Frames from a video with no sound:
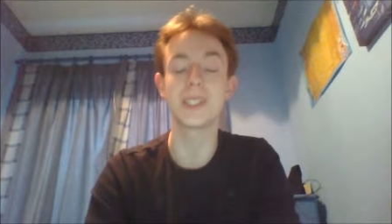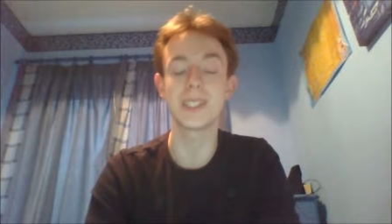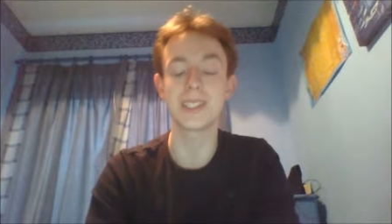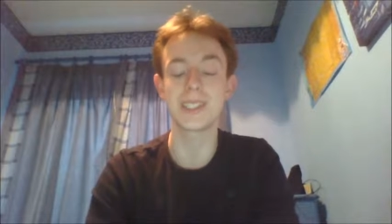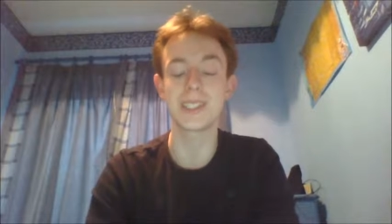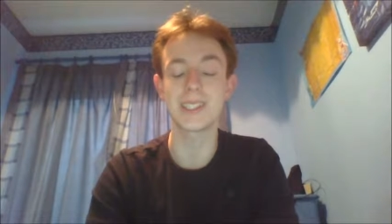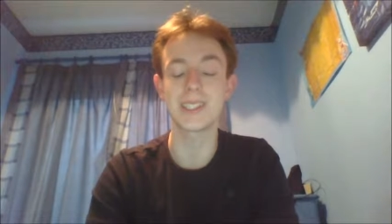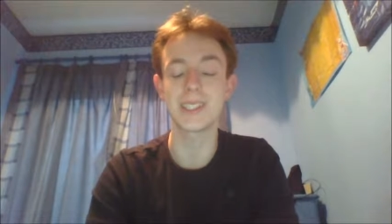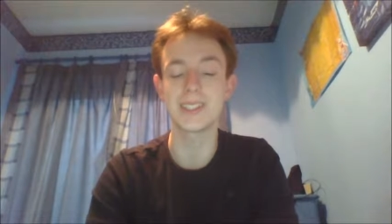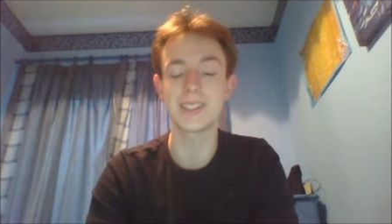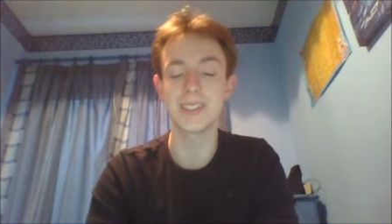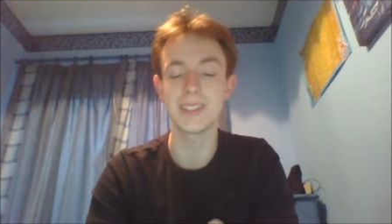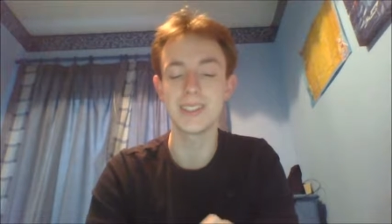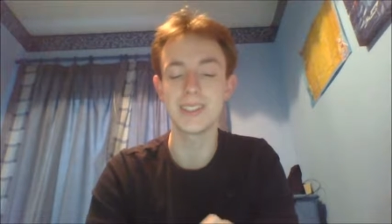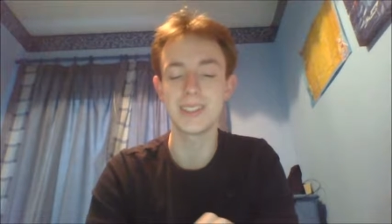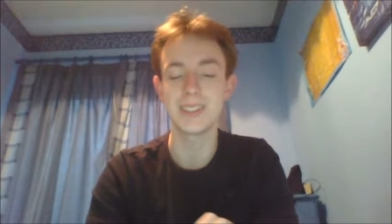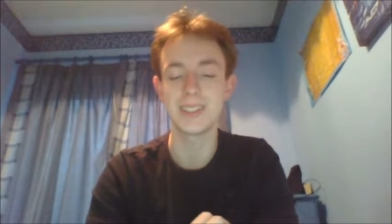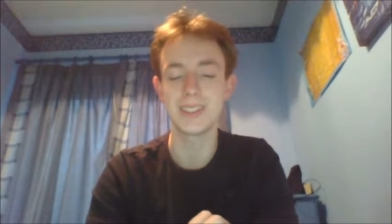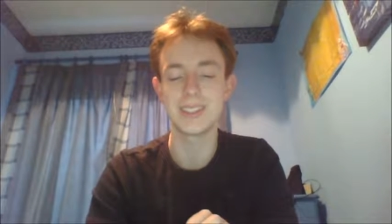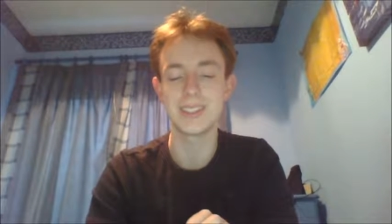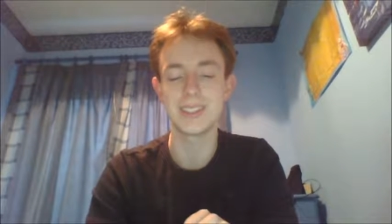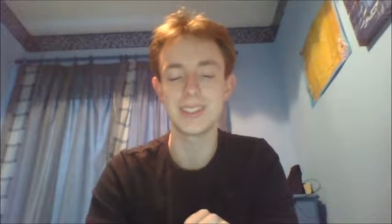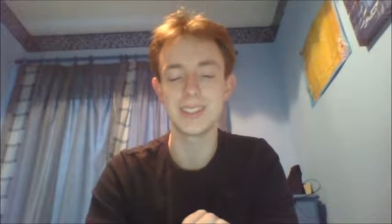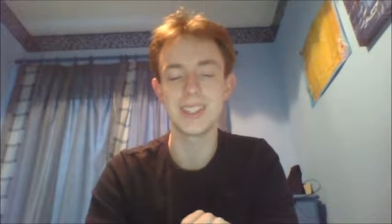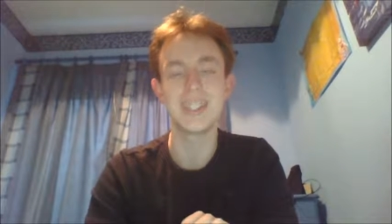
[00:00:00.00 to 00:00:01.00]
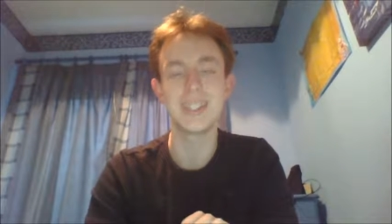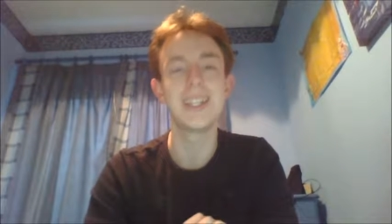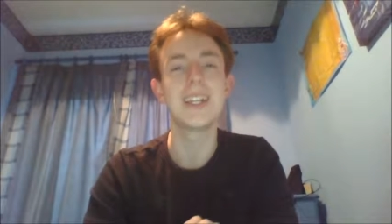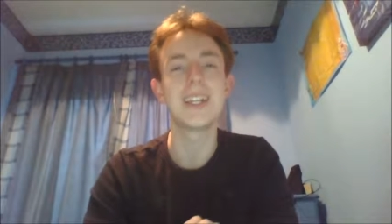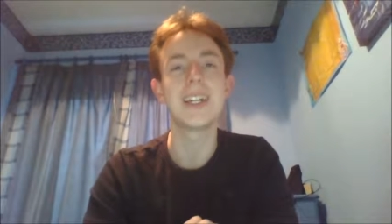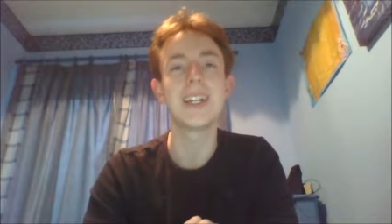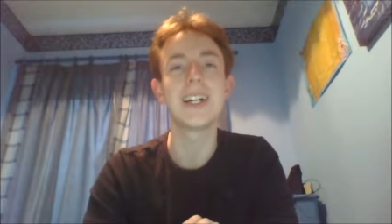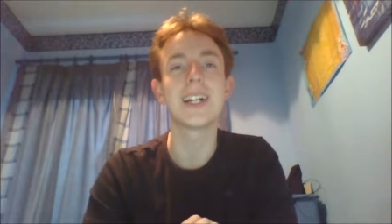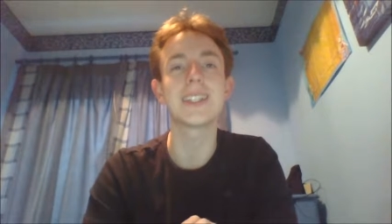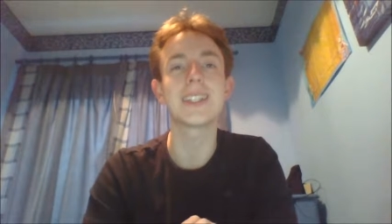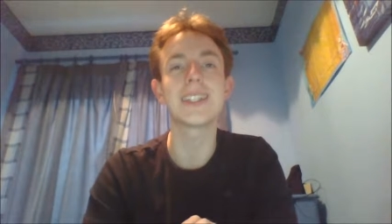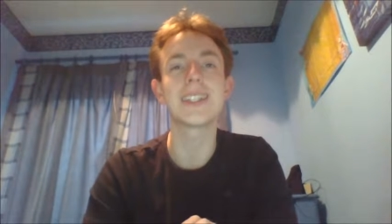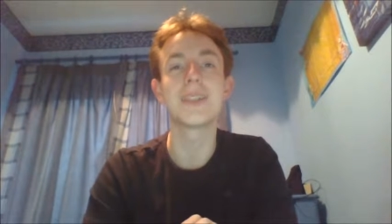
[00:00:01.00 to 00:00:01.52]
That's the
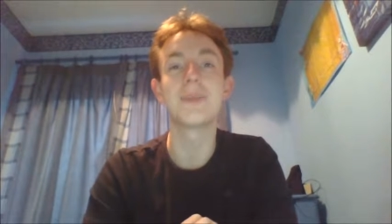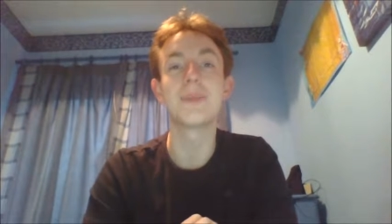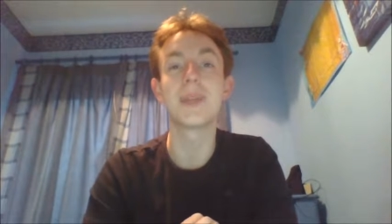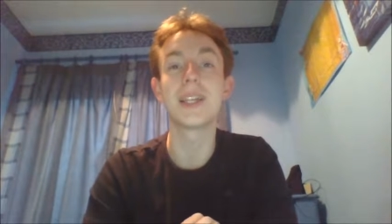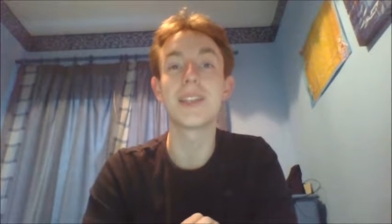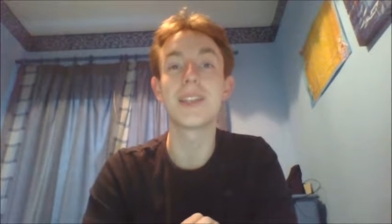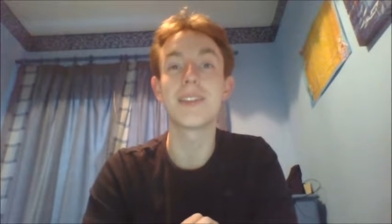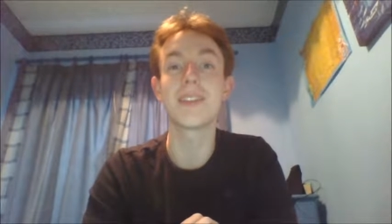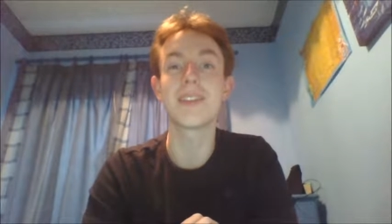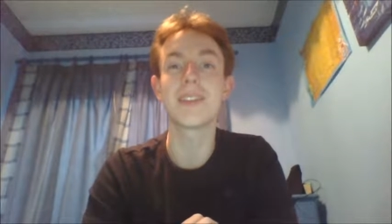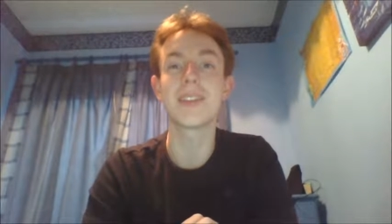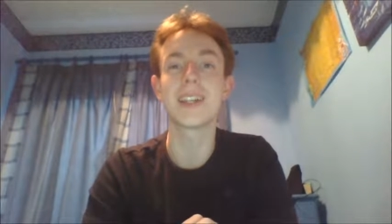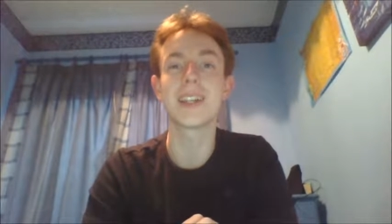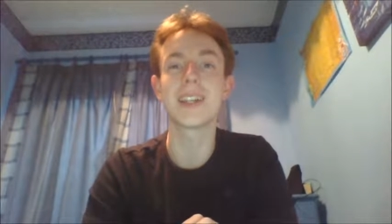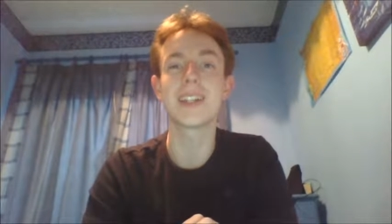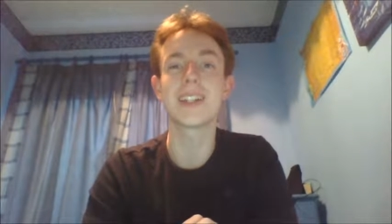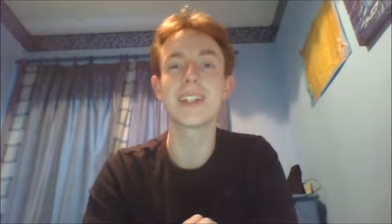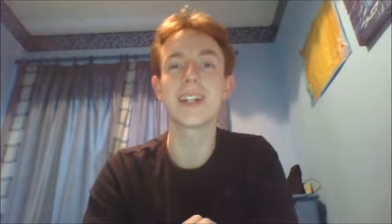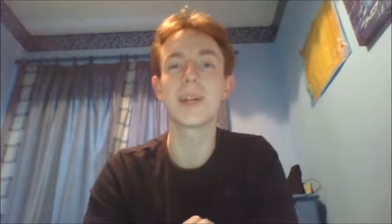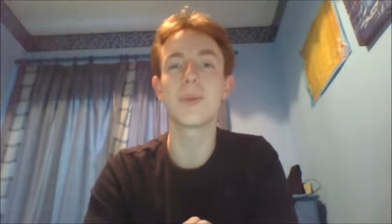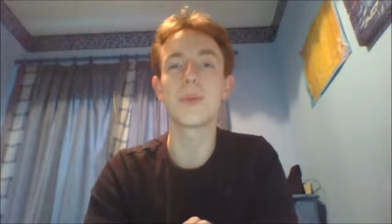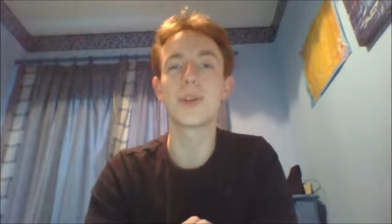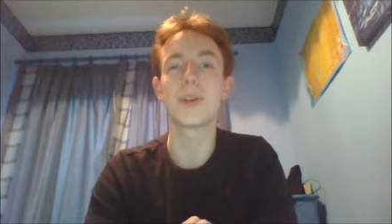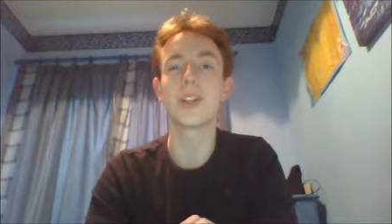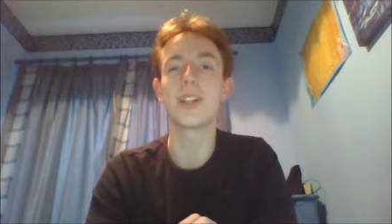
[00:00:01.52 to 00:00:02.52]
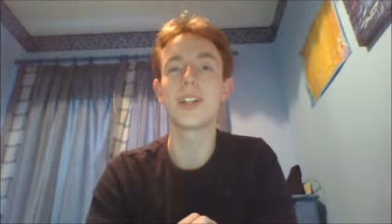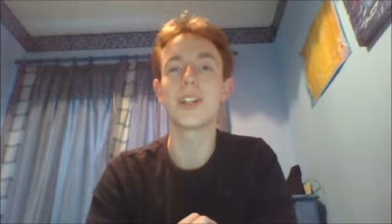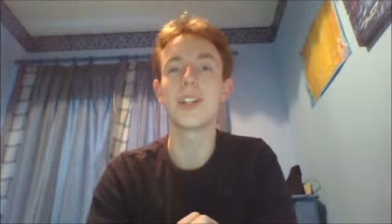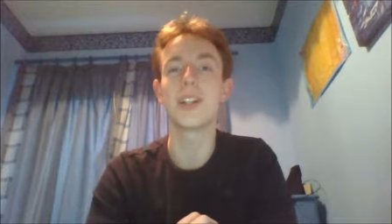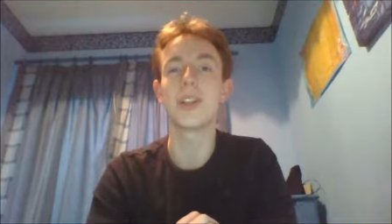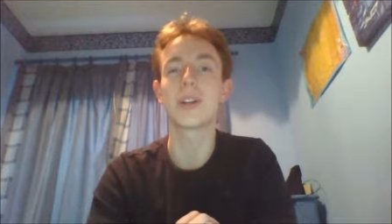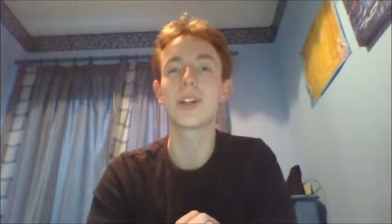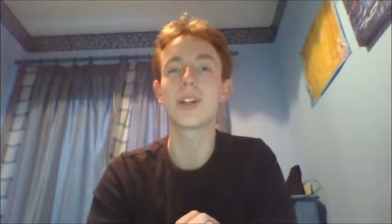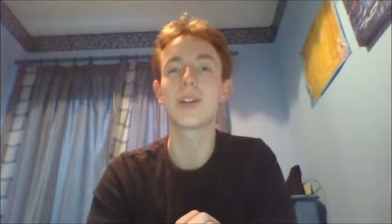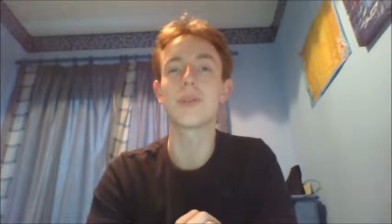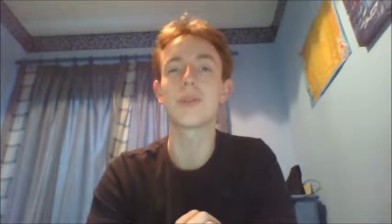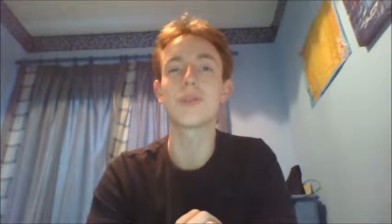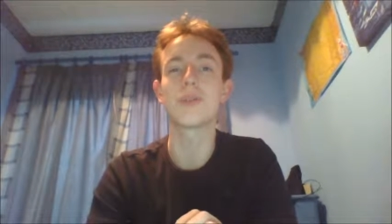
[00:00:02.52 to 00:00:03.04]
that's the main thing I want to
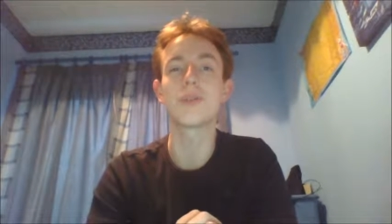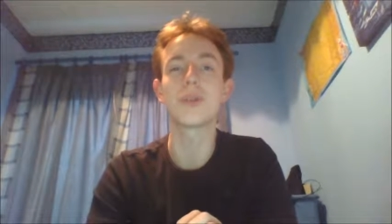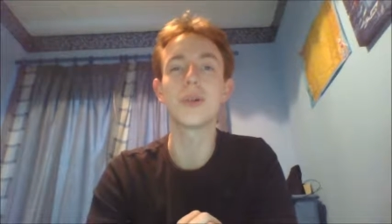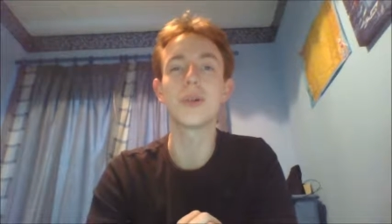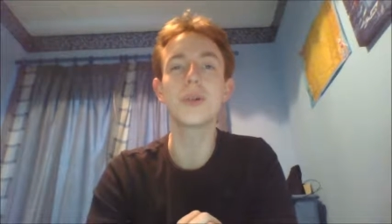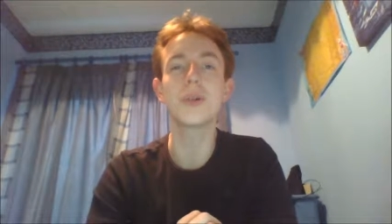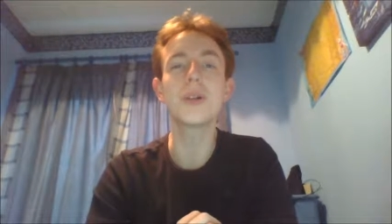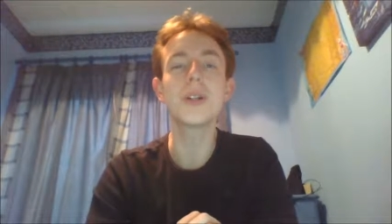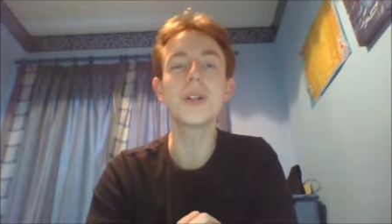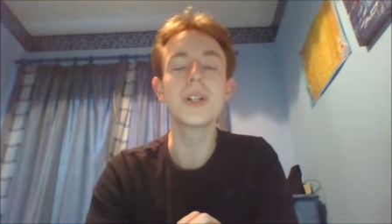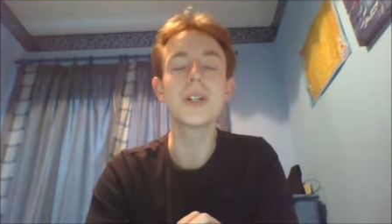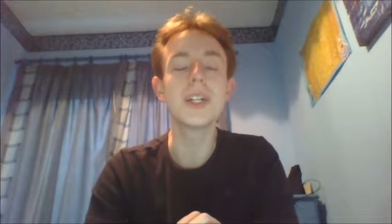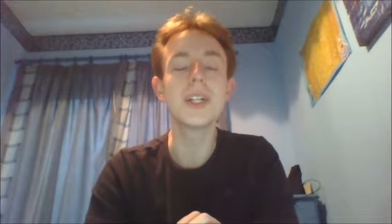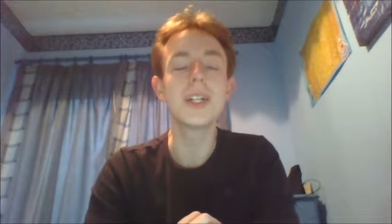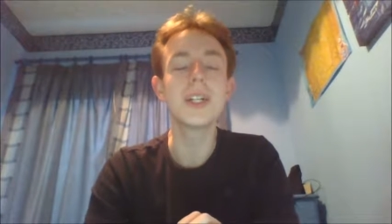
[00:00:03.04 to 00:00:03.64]
look out for.